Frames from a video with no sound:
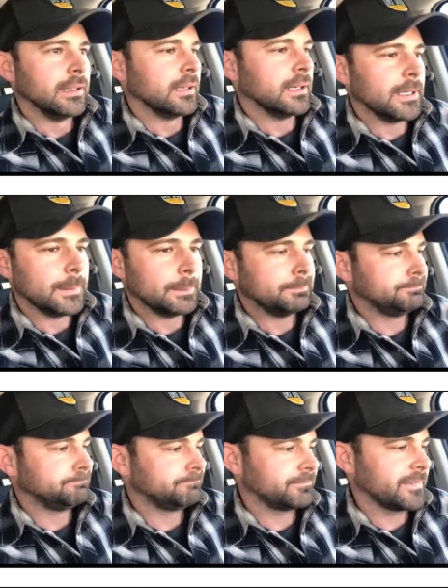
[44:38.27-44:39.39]
Um,
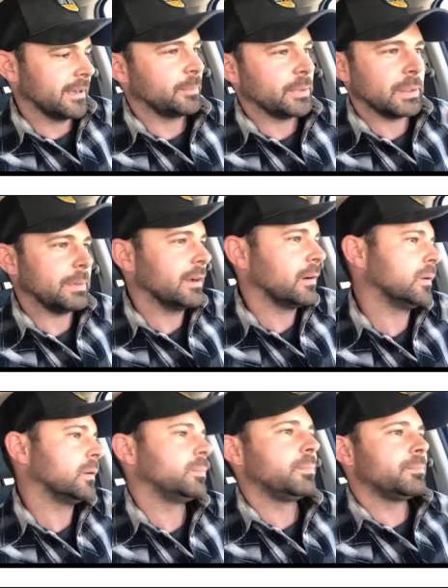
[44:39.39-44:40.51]
kind of built my whole